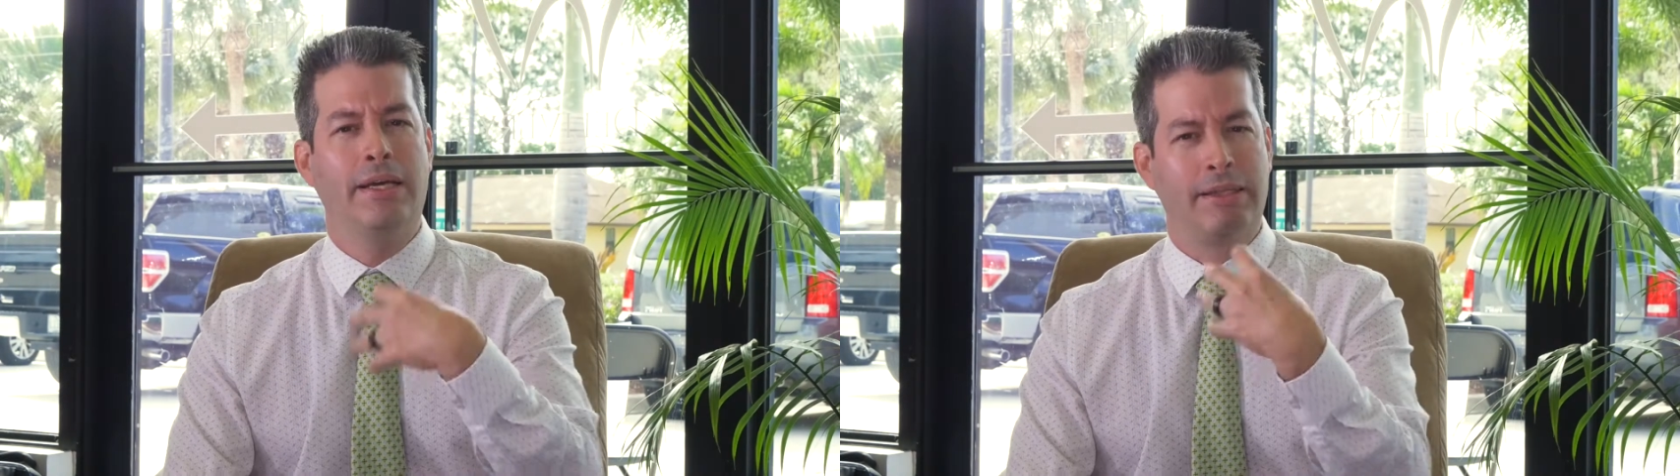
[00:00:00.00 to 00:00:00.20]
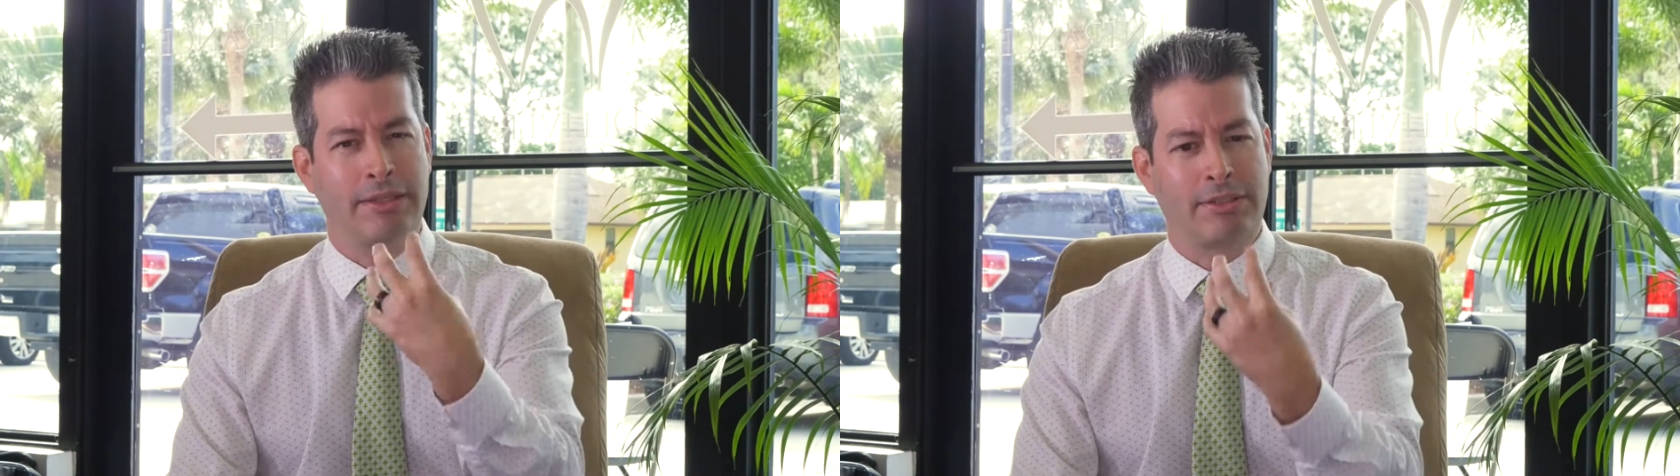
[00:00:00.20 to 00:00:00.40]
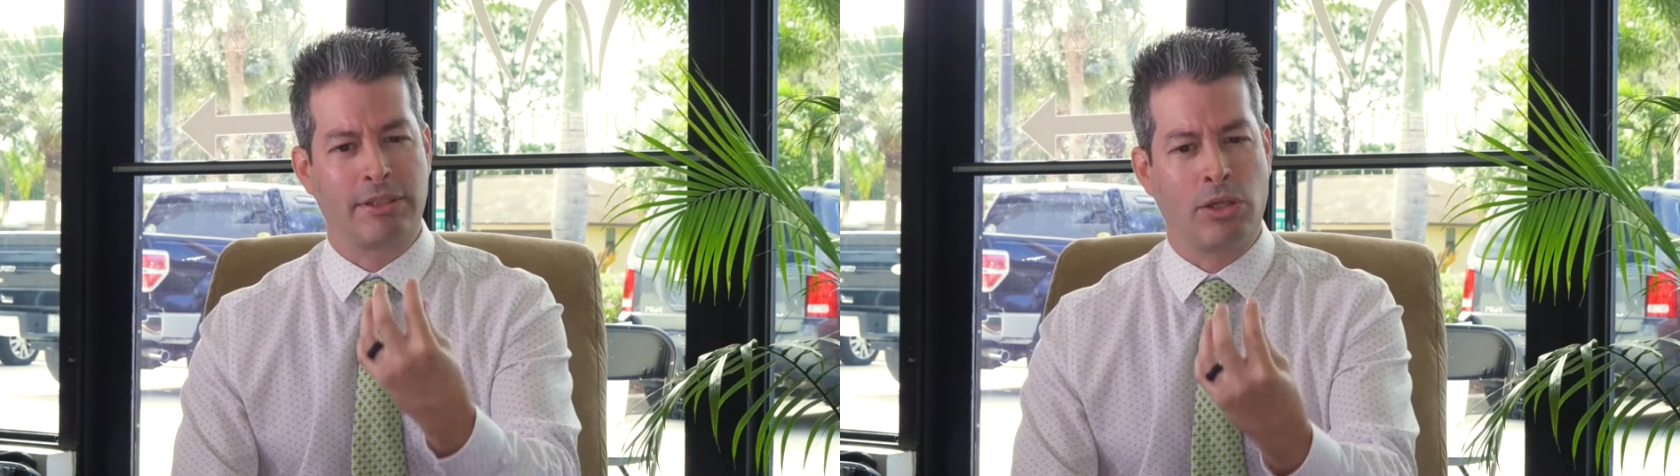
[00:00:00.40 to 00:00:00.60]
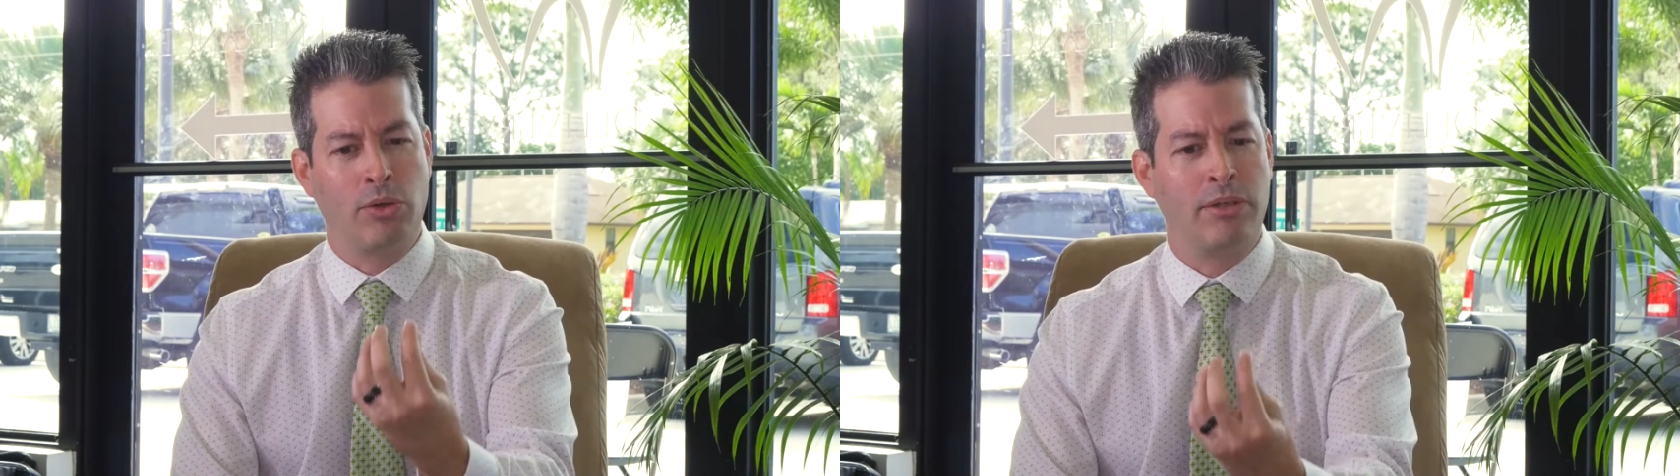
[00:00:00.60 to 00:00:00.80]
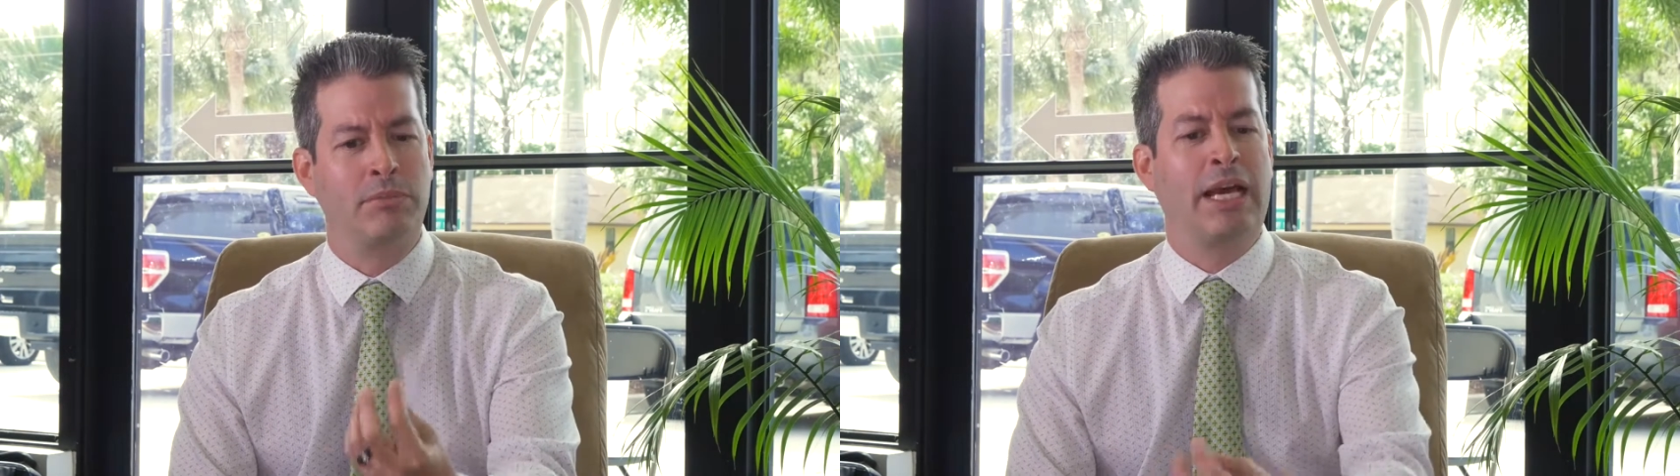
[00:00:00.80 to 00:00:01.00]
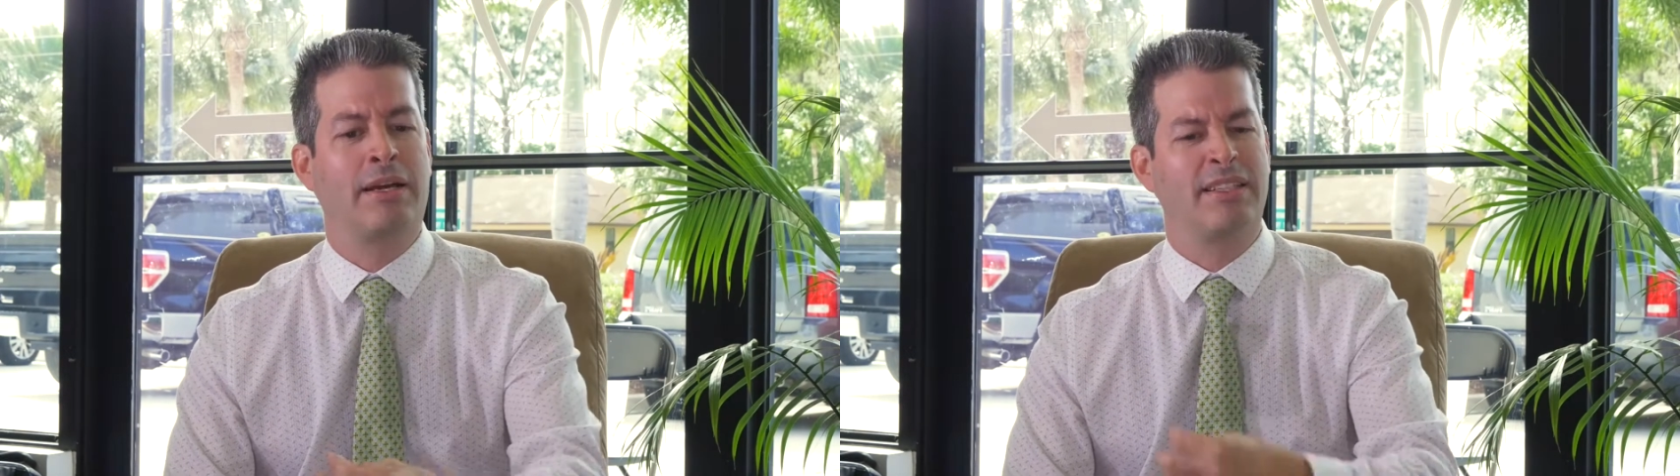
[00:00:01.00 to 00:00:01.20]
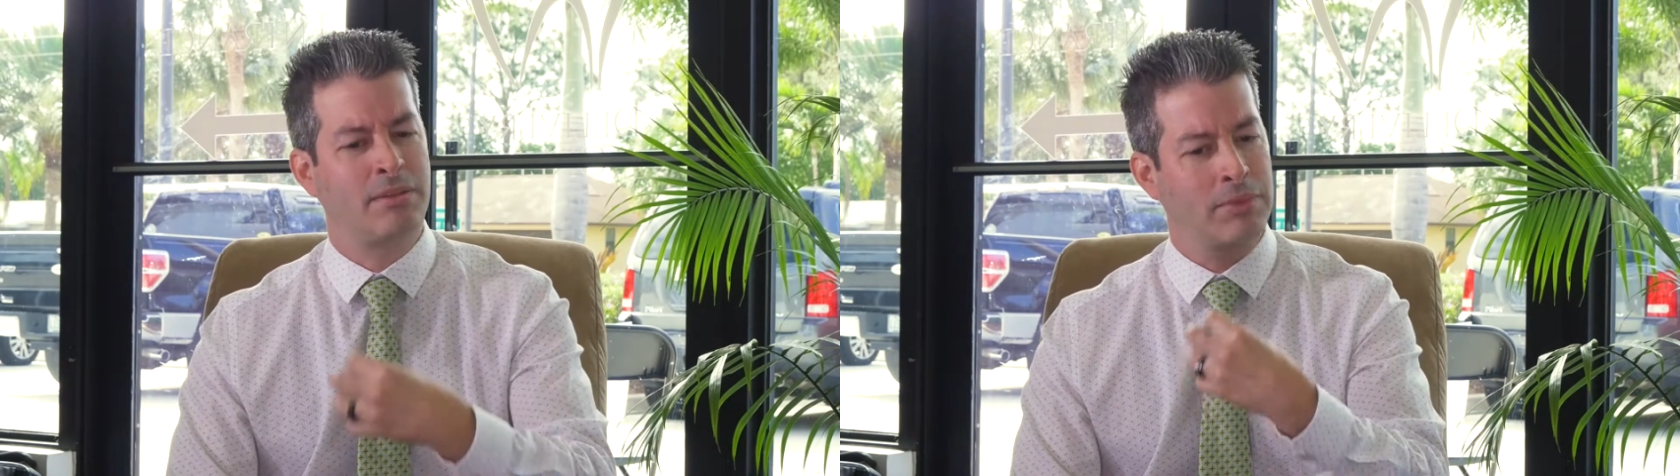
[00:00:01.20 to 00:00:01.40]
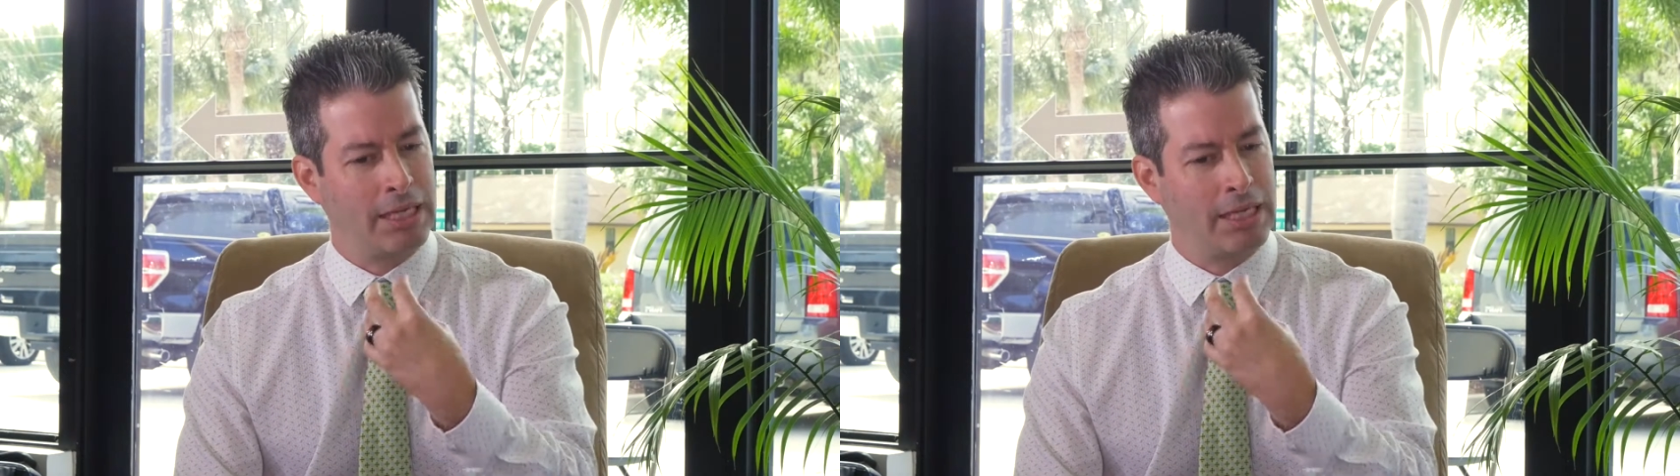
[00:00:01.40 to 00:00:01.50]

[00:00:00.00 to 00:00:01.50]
They slow them down. In some